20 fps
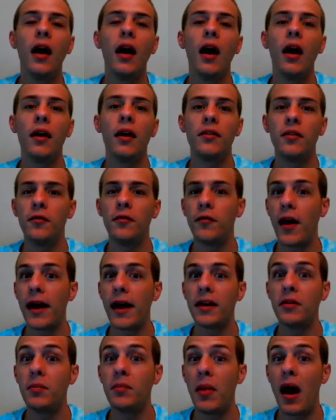uh,
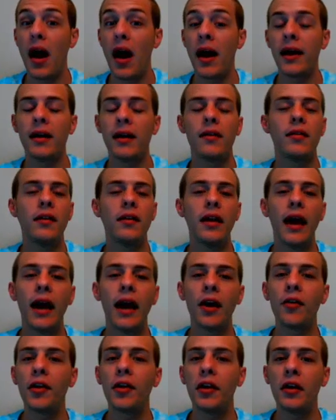divided by the
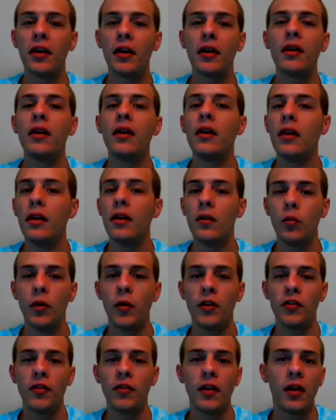area in
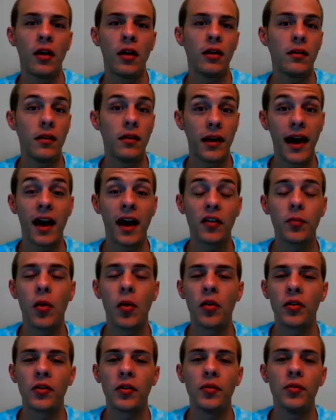which they, the gas
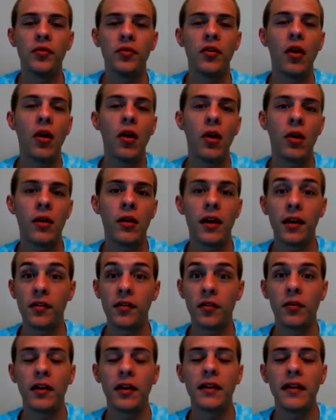particles are
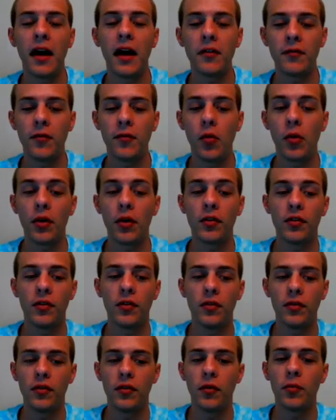exerting that
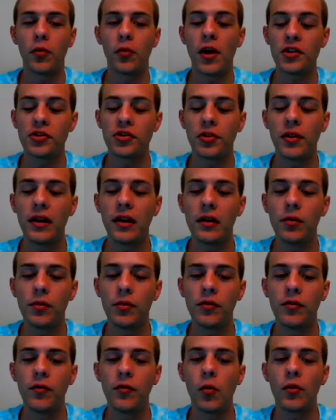force. So pressure
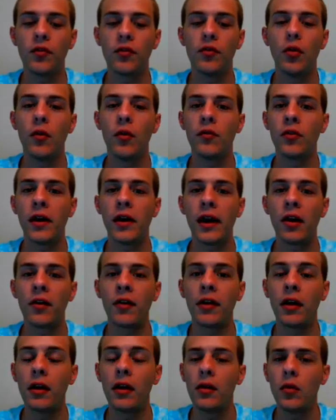equals force over
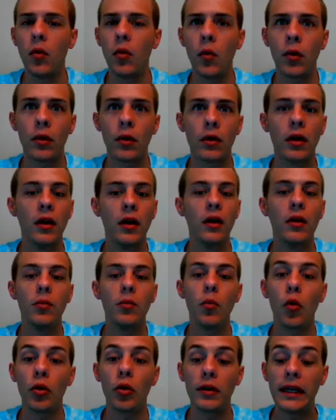area, or
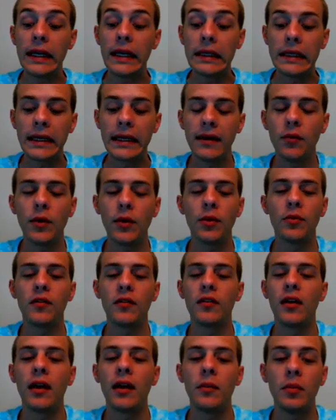more neatly, we
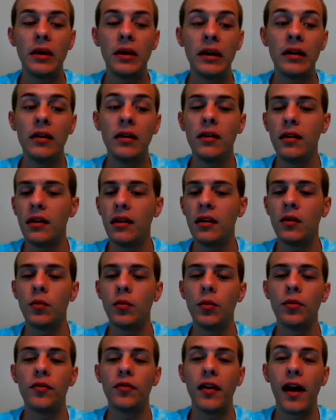would say P
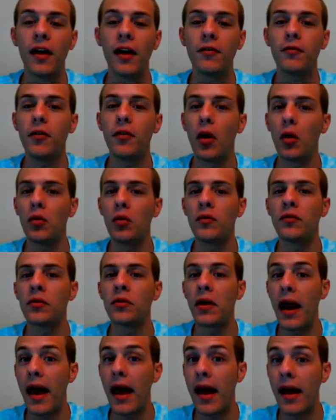equals F
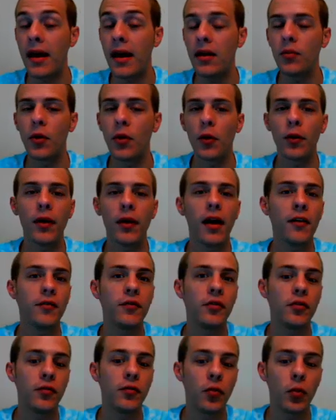over A, where
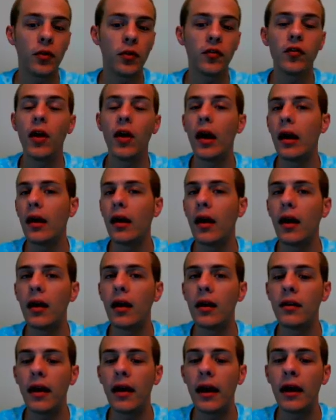F is force
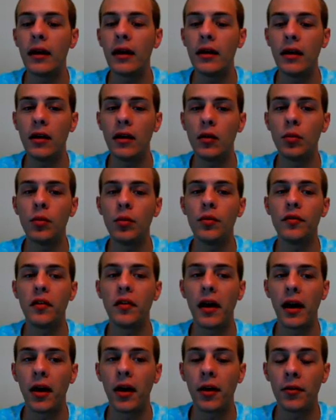and A
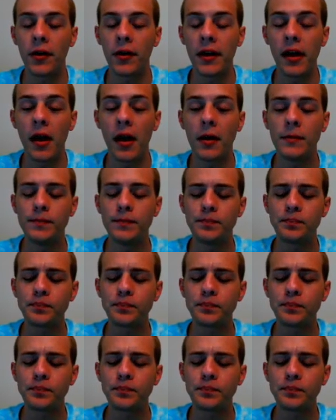equals area.